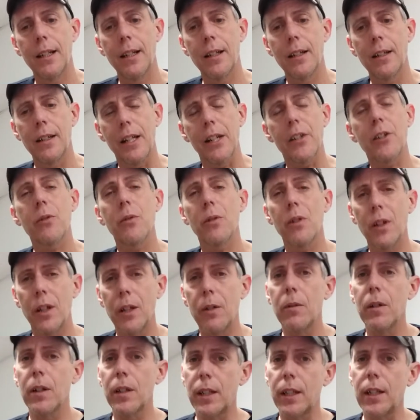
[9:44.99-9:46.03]
That's really
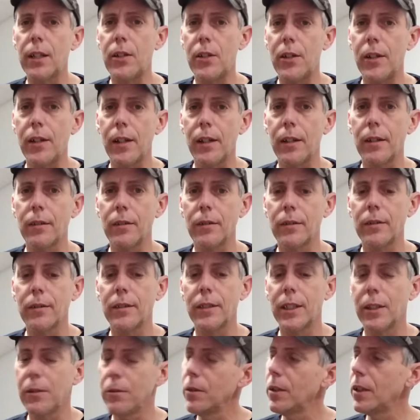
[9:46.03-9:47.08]
what gets you.
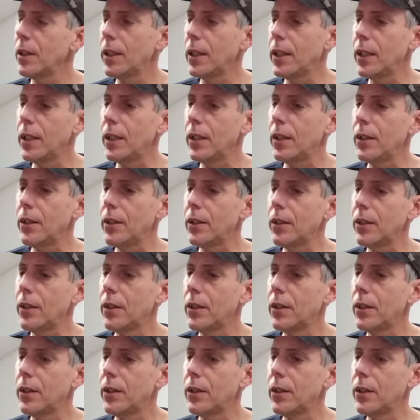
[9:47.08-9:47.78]
It really is.